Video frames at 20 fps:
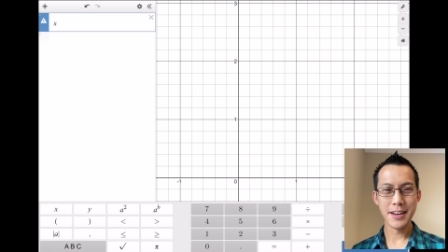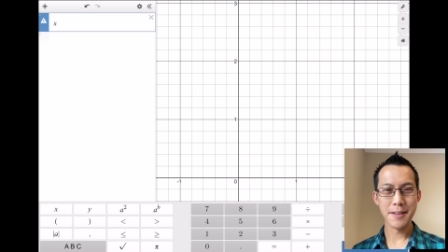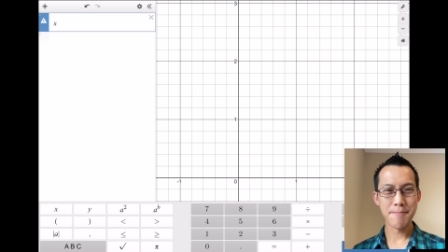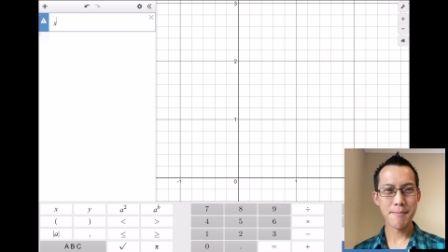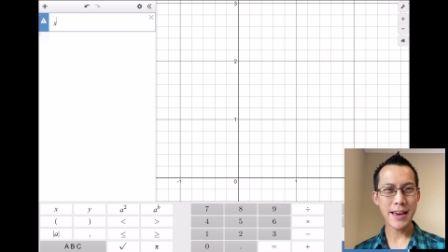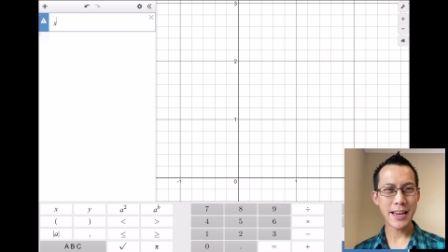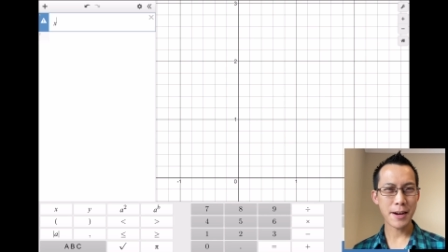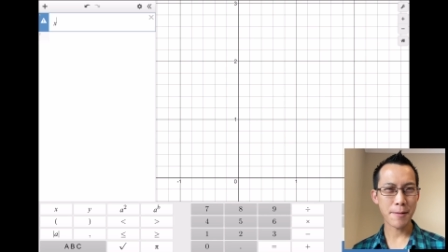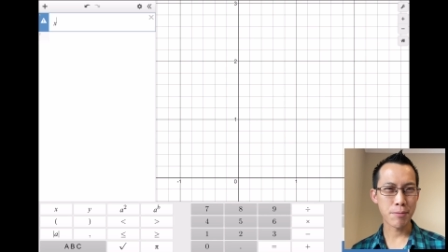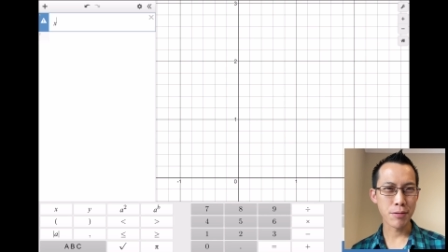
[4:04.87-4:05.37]

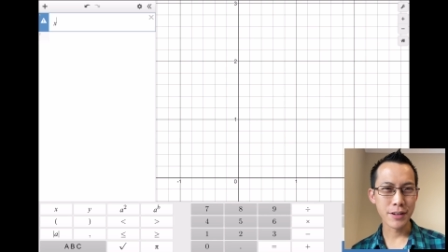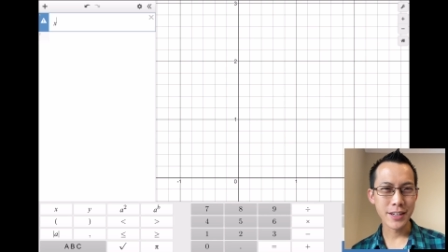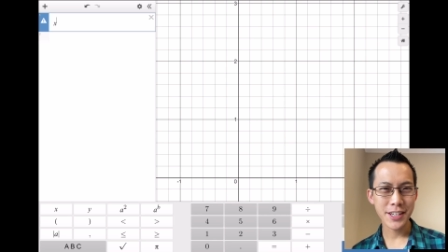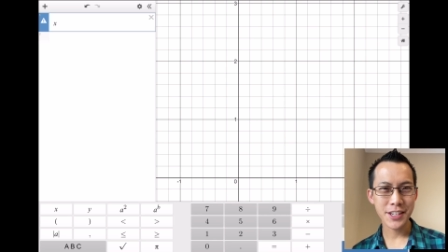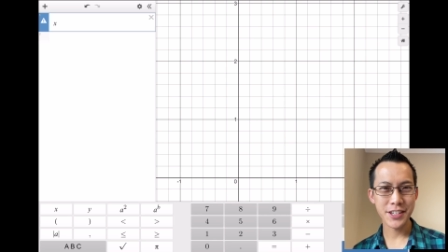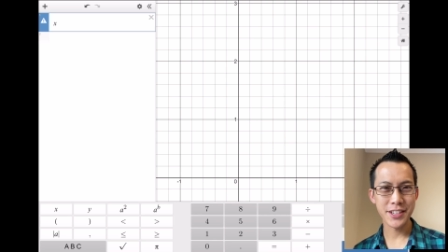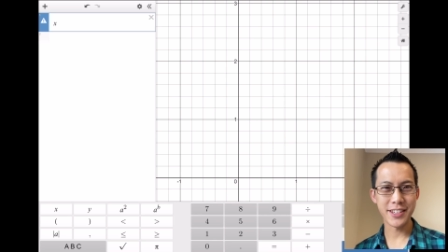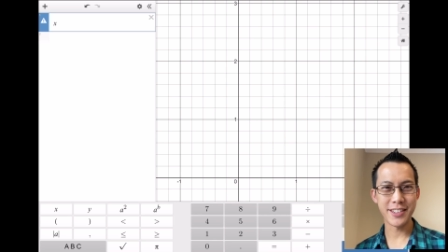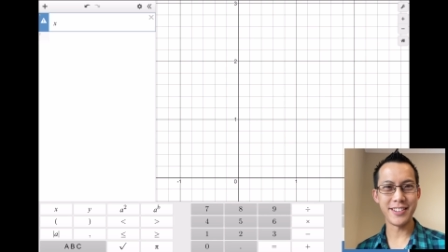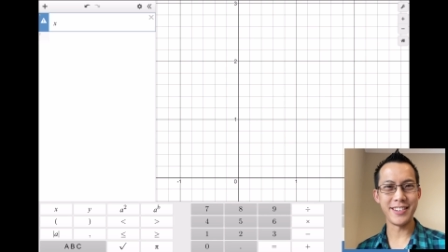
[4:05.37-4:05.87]
make a
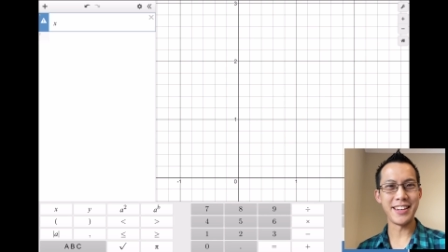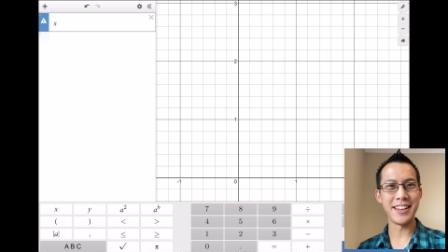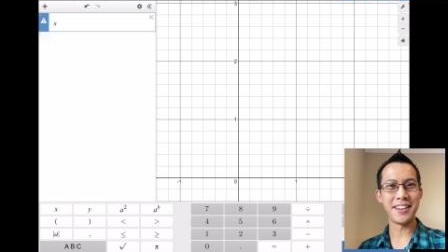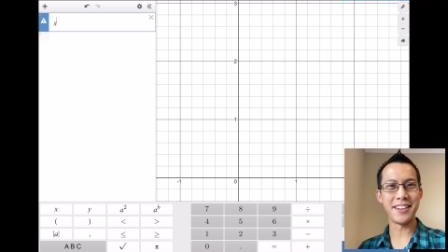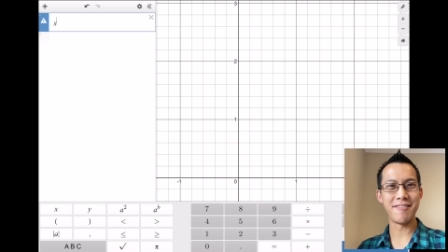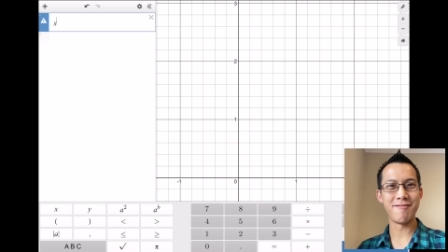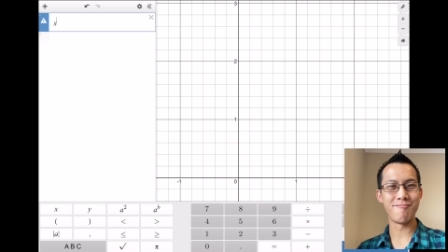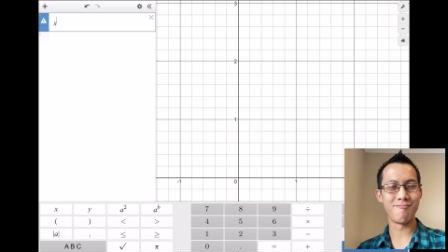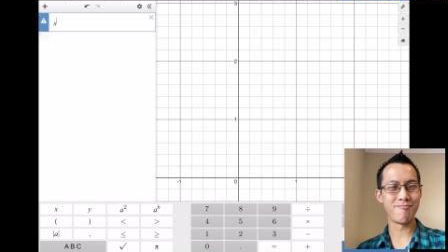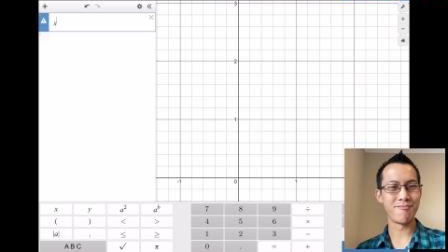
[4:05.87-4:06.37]
prediction
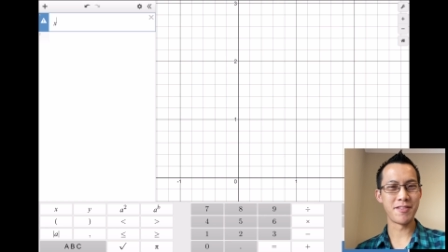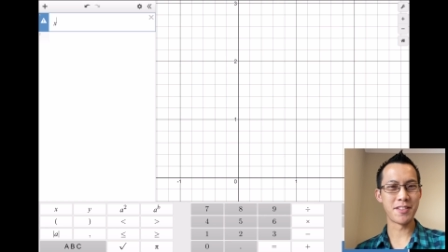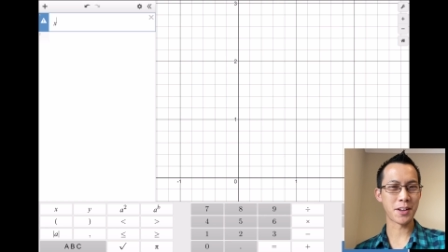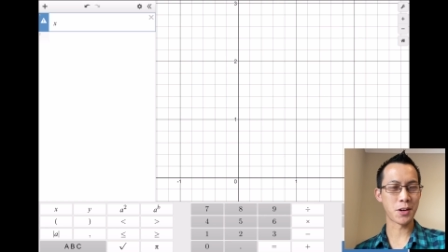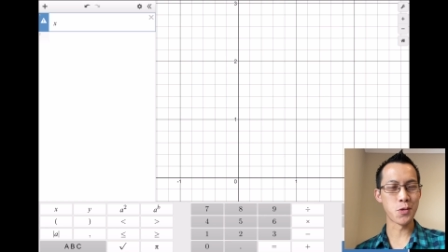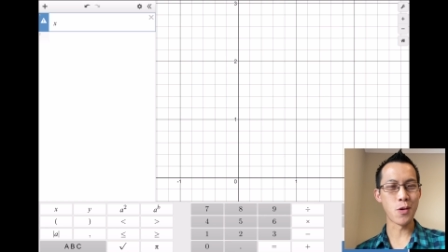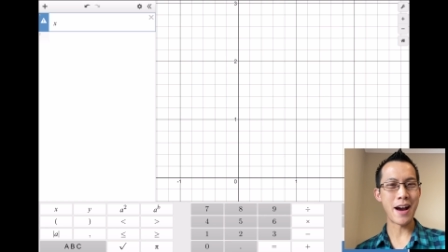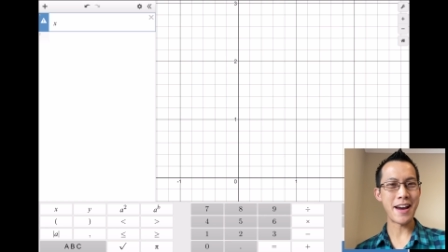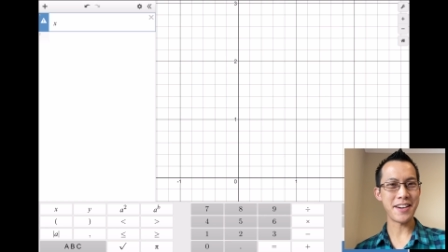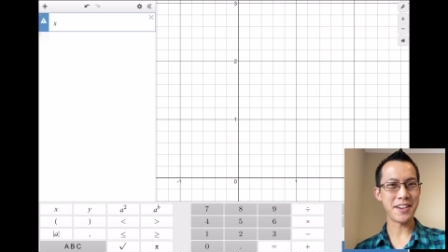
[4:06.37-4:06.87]
in the
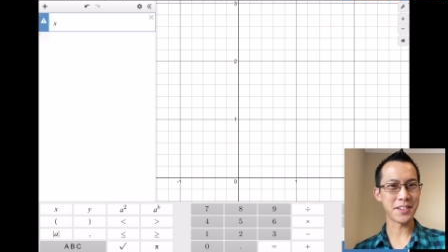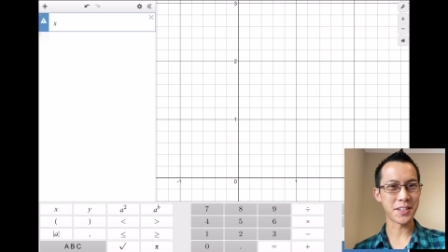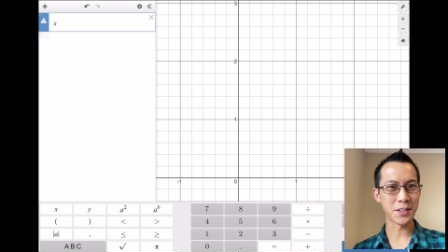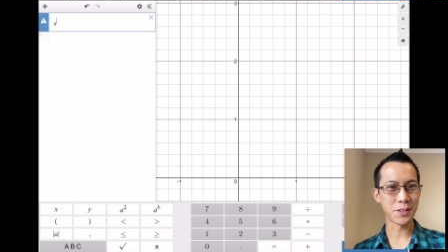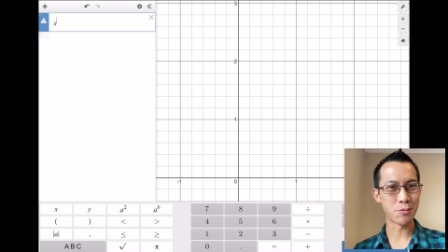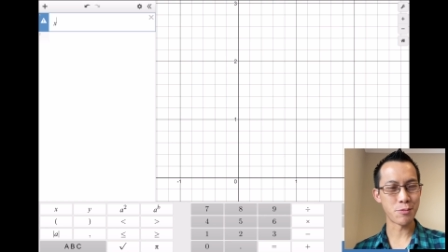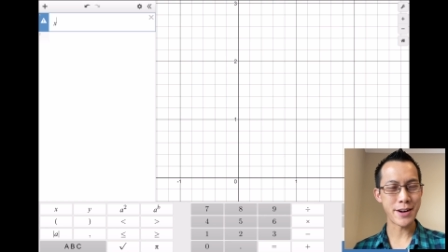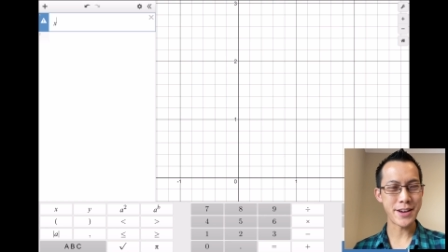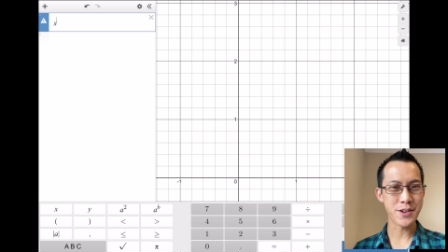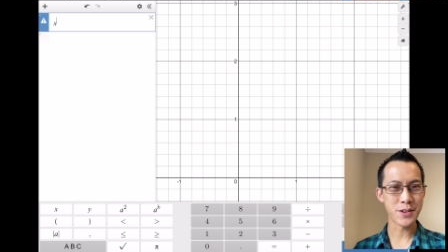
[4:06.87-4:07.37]
quietness
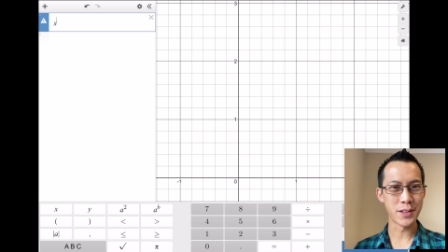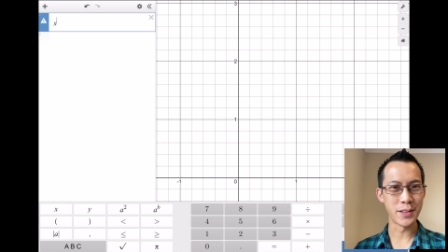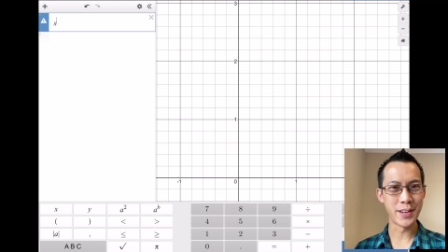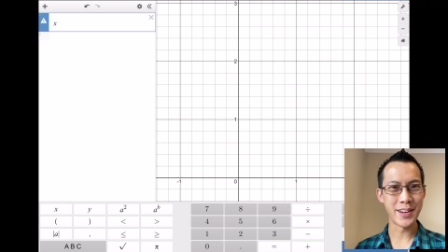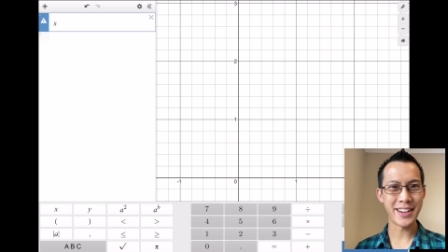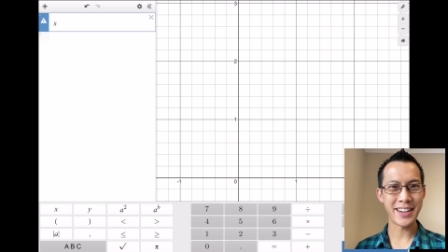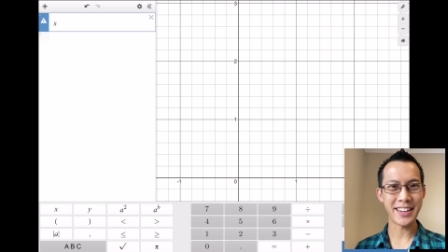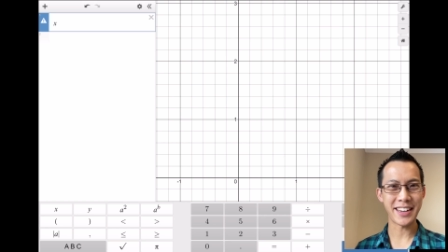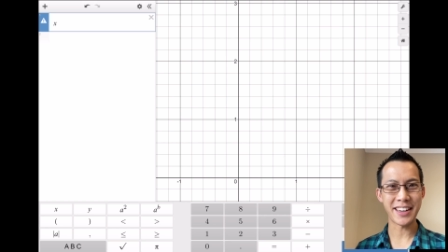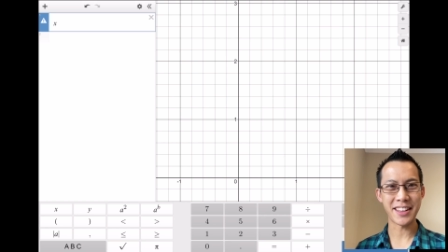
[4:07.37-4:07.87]
of where you're
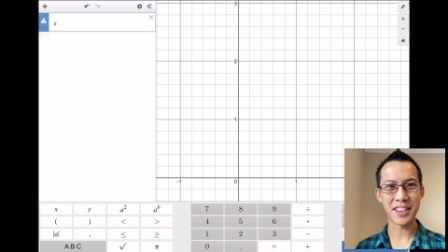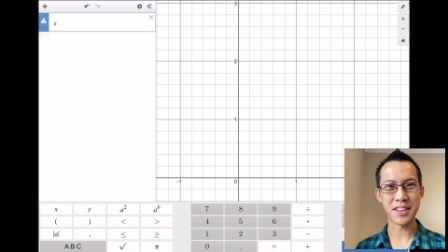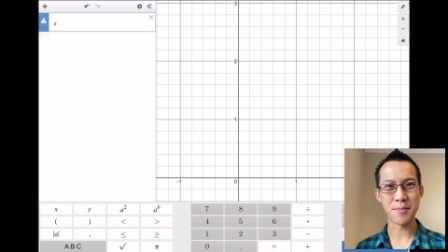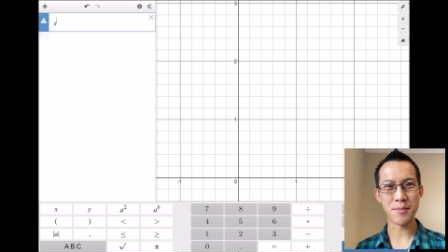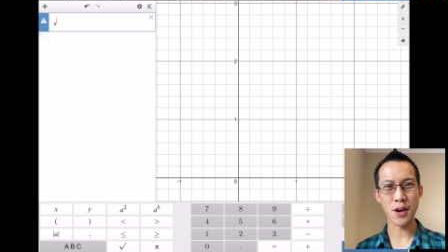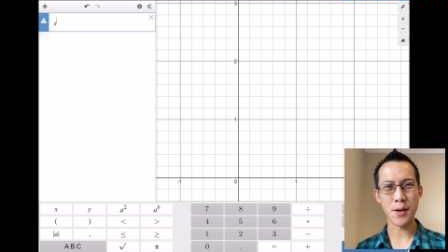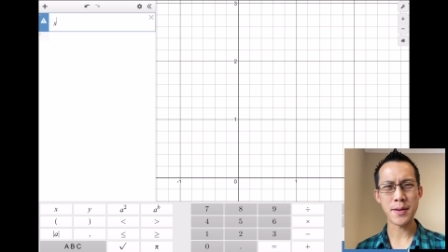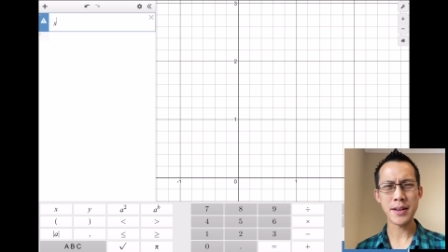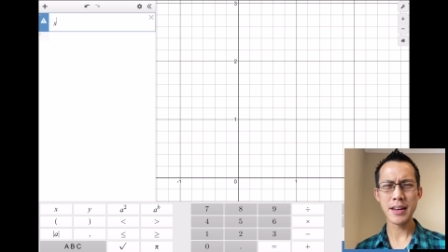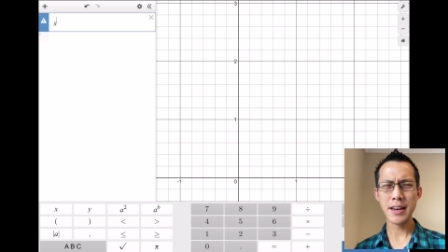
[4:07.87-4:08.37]
learning at the
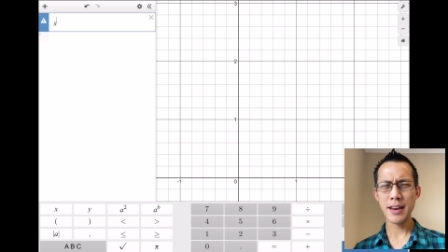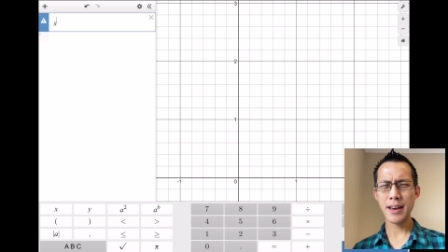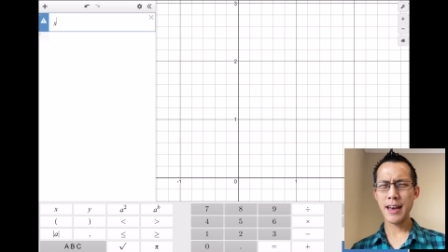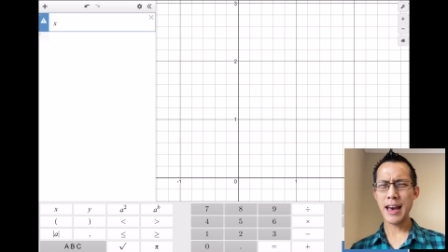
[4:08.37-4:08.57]
moment.